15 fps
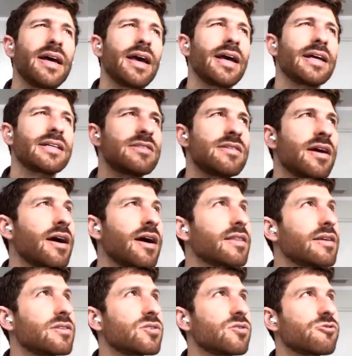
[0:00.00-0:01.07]
it's not
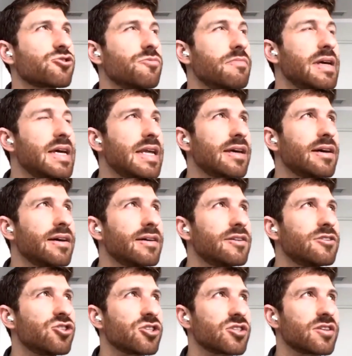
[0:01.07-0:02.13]
that social media
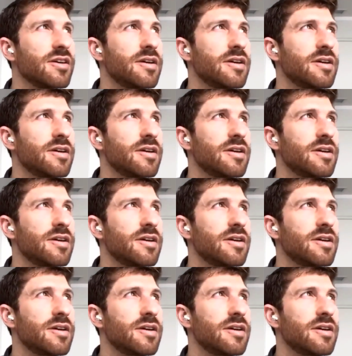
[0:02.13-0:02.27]
just